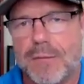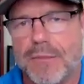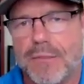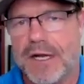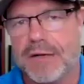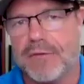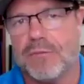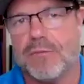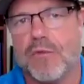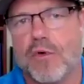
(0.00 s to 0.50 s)

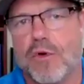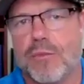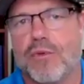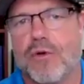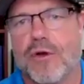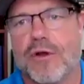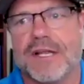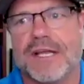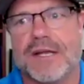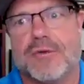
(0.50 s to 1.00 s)
But more
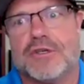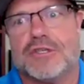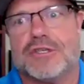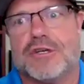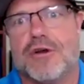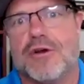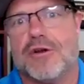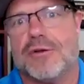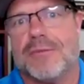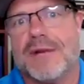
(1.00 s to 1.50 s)
importantly, we're
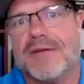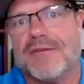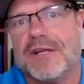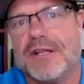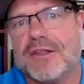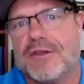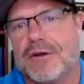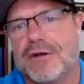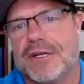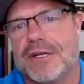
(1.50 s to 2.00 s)
showing them every
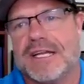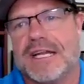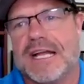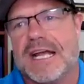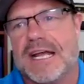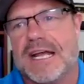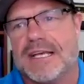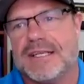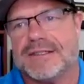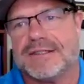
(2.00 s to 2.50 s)
30
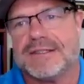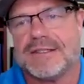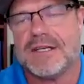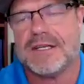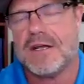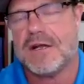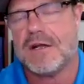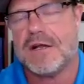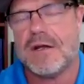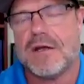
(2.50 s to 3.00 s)
days
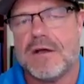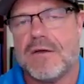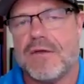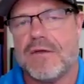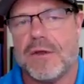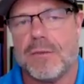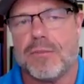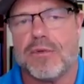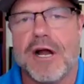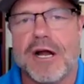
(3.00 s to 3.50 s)

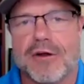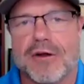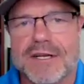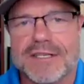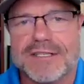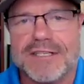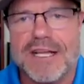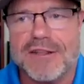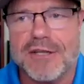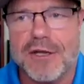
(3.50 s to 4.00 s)
the
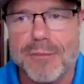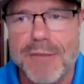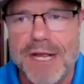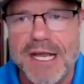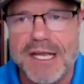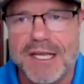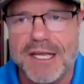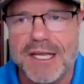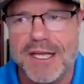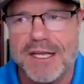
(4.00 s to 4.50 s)
progress that they're
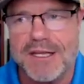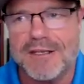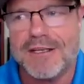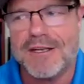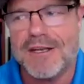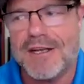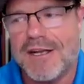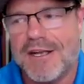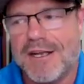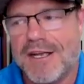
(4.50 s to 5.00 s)
making,
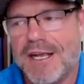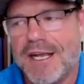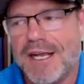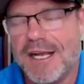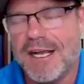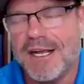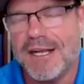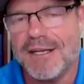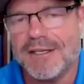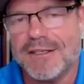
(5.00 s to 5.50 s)

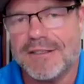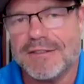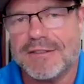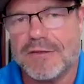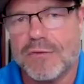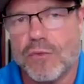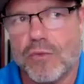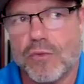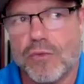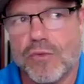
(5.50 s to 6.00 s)
and
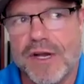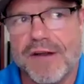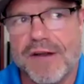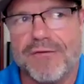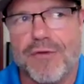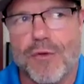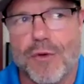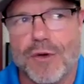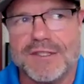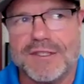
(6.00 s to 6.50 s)

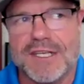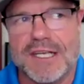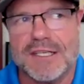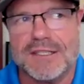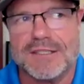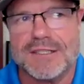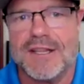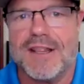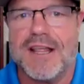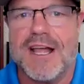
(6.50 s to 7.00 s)

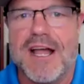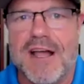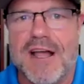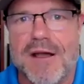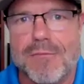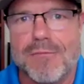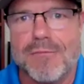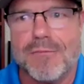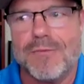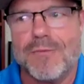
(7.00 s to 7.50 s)
reinforcing to
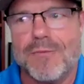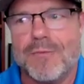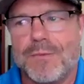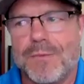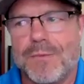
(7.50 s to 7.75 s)
them